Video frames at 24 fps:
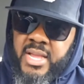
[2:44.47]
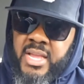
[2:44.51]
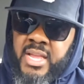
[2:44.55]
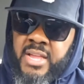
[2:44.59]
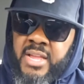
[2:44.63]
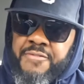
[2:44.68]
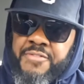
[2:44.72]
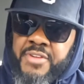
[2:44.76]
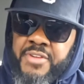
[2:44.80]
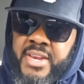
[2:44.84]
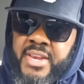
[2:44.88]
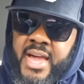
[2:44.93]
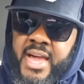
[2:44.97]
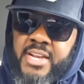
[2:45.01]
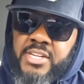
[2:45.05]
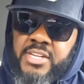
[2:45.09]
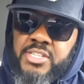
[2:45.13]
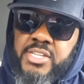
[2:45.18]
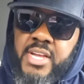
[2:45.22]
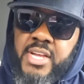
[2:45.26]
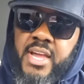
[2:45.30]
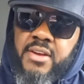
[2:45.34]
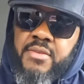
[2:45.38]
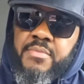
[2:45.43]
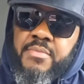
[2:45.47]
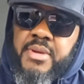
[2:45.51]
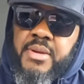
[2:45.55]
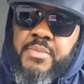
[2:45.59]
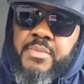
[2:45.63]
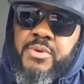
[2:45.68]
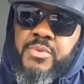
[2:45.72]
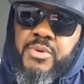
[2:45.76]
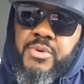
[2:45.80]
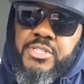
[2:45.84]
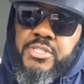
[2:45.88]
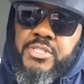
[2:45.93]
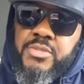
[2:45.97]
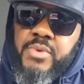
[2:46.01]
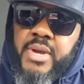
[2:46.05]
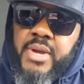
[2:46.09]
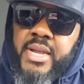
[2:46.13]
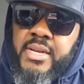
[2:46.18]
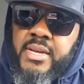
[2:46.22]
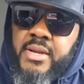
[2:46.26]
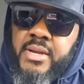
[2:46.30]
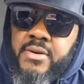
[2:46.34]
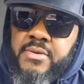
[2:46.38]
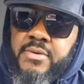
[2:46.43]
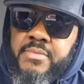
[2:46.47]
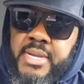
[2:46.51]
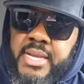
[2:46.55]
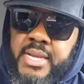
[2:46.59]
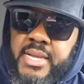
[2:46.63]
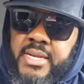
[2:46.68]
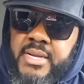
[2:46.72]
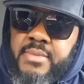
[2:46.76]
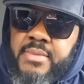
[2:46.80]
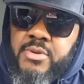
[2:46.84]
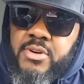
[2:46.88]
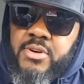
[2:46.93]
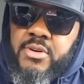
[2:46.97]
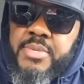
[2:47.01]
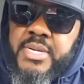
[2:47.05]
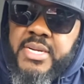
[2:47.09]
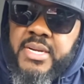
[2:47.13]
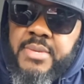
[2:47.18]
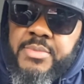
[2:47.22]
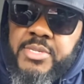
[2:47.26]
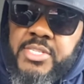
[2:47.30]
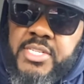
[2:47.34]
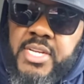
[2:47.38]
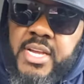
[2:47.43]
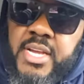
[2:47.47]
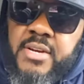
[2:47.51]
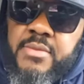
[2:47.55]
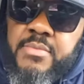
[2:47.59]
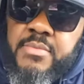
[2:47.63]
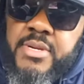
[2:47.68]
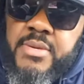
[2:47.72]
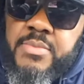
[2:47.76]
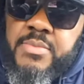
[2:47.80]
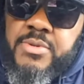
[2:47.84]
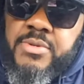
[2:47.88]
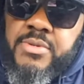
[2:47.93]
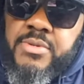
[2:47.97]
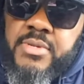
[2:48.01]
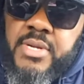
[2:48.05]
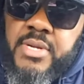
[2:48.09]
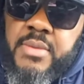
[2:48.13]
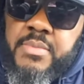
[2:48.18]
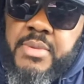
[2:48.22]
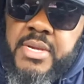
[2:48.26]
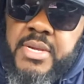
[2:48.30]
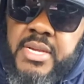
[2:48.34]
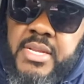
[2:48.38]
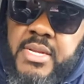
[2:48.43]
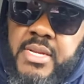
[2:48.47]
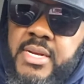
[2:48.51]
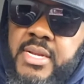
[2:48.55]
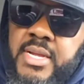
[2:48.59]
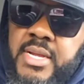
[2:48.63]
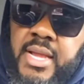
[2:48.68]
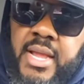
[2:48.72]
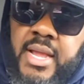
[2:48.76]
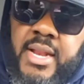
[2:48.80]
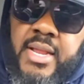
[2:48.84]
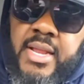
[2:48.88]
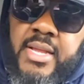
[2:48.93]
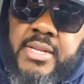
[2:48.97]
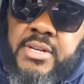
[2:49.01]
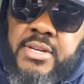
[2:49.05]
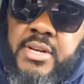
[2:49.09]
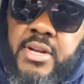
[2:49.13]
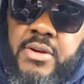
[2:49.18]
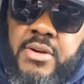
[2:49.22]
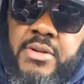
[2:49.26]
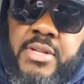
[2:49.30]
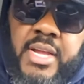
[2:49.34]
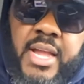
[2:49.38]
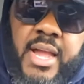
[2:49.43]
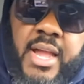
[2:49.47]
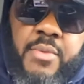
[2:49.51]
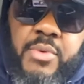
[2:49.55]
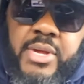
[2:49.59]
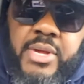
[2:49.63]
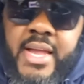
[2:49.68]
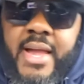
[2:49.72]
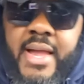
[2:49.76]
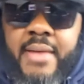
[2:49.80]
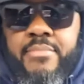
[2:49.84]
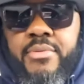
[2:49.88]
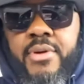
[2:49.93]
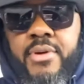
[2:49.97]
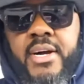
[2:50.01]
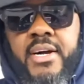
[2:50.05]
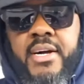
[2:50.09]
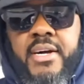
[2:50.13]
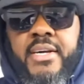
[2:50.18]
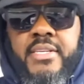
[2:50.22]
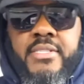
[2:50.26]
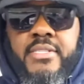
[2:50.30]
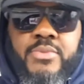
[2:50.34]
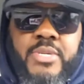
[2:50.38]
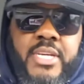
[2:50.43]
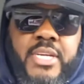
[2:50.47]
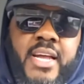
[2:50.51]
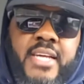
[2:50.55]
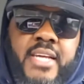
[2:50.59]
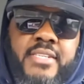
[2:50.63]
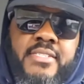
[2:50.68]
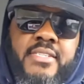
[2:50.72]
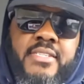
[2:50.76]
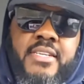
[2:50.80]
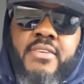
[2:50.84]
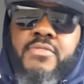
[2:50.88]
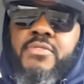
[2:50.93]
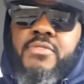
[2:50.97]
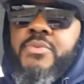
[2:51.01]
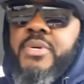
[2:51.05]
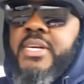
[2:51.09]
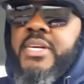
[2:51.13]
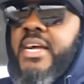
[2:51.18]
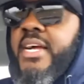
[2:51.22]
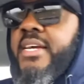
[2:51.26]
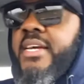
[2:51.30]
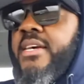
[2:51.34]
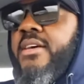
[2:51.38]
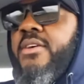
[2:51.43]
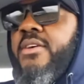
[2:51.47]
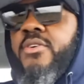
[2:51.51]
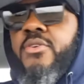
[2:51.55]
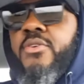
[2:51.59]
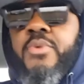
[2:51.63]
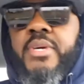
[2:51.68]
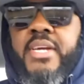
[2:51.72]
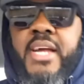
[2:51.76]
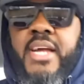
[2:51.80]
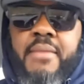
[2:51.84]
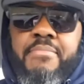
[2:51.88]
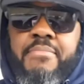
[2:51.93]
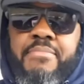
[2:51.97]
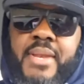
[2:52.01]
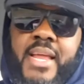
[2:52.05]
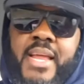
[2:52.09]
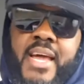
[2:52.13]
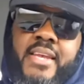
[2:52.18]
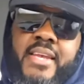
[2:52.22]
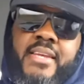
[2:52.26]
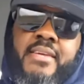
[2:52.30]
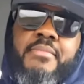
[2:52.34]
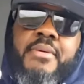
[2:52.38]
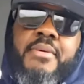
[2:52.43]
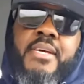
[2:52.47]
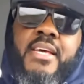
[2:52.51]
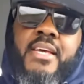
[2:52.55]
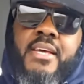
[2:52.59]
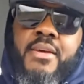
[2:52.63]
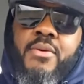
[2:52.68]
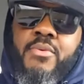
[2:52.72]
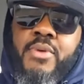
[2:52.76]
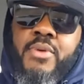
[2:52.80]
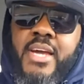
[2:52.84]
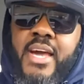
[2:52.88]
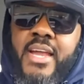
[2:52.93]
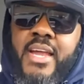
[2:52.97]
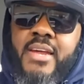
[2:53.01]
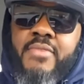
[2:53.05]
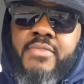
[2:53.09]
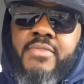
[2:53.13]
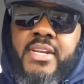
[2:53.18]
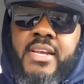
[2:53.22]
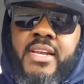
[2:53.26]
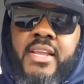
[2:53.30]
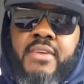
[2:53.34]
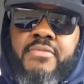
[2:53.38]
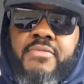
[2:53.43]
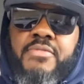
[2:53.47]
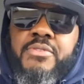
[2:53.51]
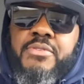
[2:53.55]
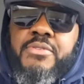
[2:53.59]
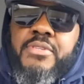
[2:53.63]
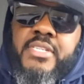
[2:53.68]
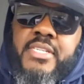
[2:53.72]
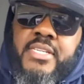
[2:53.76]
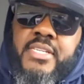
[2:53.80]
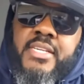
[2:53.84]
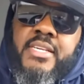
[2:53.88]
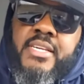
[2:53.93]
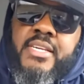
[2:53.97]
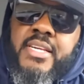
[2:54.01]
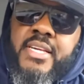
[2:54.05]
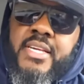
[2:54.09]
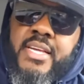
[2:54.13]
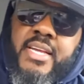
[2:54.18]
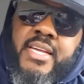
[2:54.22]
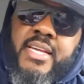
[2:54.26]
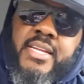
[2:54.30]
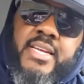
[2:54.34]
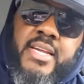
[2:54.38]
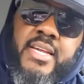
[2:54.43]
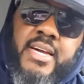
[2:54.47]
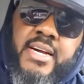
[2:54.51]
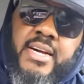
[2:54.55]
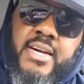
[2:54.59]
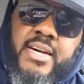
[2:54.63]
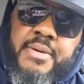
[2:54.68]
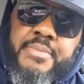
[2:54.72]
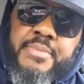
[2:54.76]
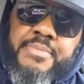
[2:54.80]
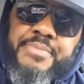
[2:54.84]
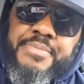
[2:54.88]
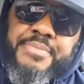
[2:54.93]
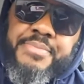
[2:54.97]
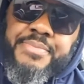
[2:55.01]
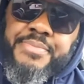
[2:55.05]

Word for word: if you're not a channel member, what you waiting on, man? Come on, become a channel member. I mean, you know, you got we got bronze, we got silver, we got gold, we got platinum, we got every level, and um,